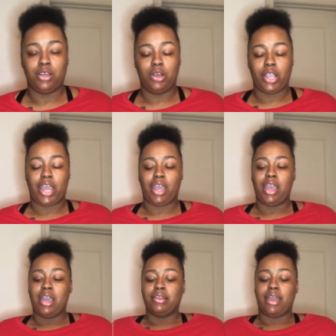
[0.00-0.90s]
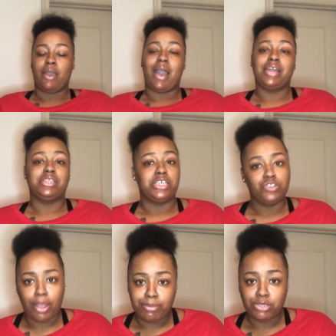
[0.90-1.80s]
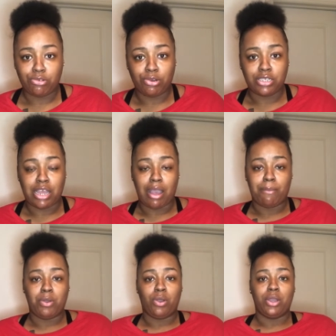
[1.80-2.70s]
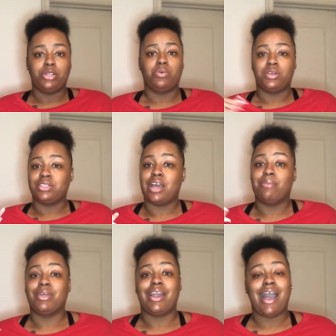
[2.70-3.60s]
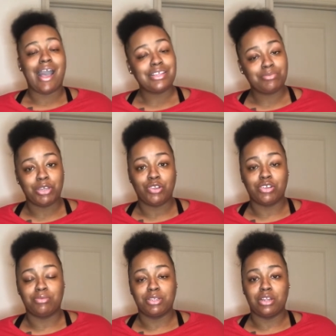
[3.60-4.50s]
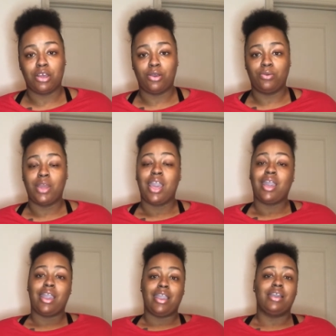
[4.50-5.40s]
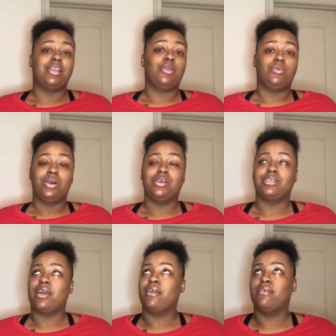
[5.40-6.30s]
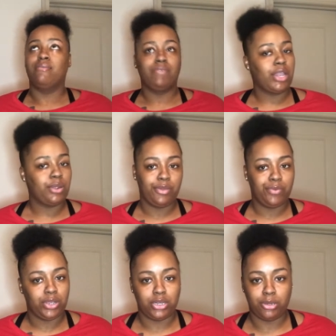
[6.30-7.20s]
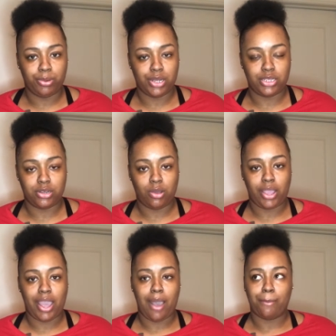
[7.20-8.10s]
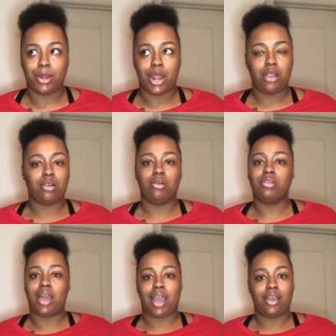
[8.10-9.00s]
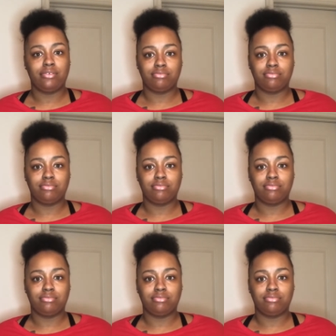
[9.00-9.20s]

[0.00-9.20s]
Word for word: Okay. Now, I did drop a story time on the one time that I spent Christmas alone, and it was very freaking depressing. Okay. I'm not going to lie.